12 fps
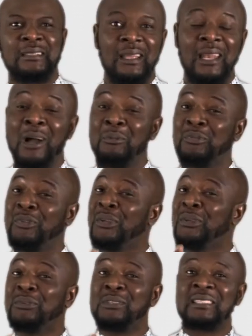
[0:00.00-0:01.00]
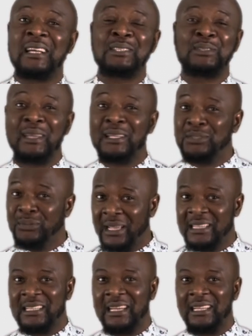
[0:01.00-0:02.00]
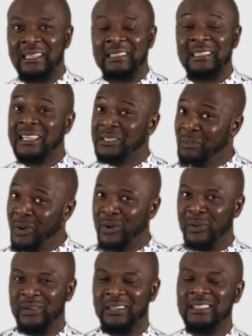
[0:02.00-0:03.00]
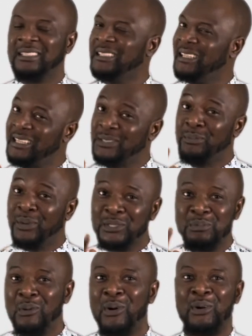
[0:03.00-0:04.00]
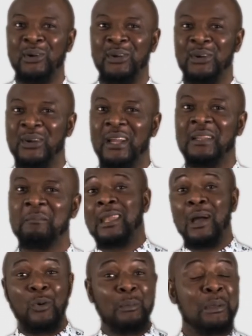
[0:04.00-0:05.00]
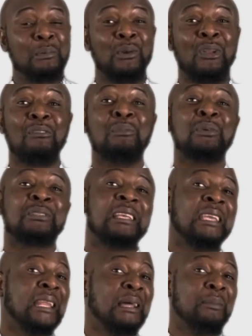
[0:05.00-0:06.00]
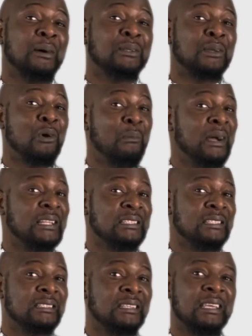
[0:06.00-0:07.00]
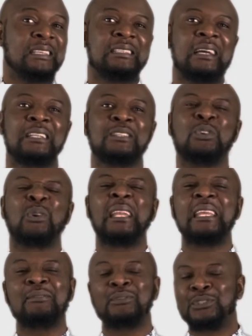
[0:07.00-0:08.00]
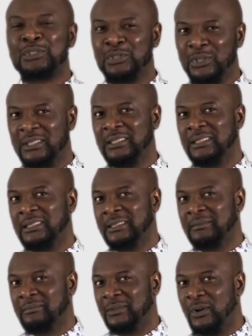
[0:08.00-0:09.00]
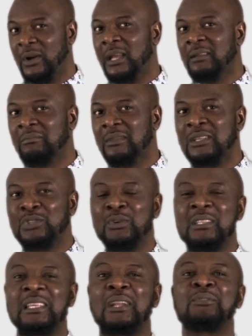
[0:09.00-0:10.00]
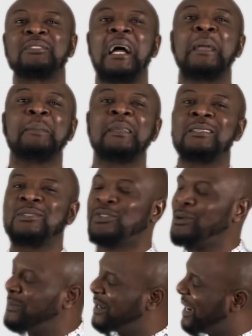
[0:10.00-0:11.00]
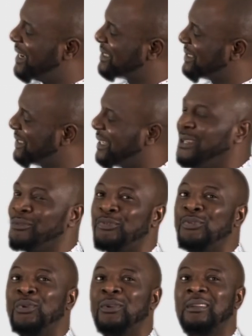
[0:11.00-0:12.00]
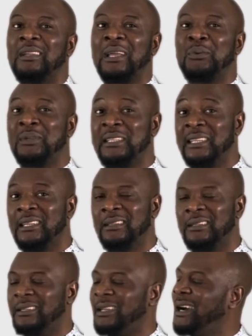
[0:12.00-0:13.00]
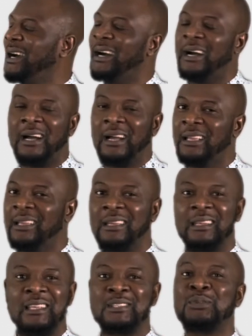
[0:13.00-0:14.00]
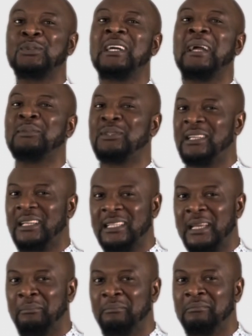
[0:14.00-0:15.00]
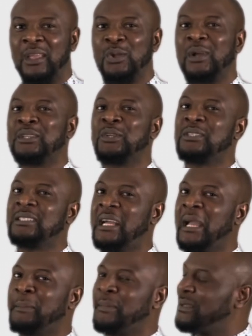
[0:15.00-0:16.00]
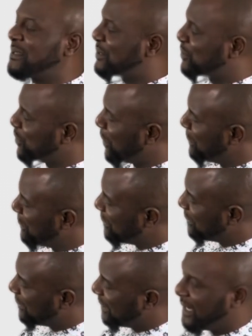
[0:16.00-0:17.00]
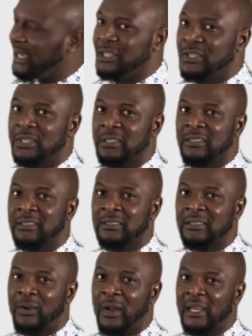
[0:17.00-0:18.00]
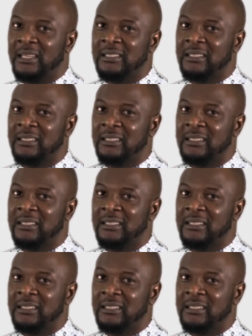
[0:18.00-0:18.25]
Now, before you even start to get too excited, there's more. There's much more, all right? Now, what people love most, again, about the commands is that you can even shorten it, all right? So instead of typing summarize in full like we did, nah, there's no time to check time. You can just type some age, all right?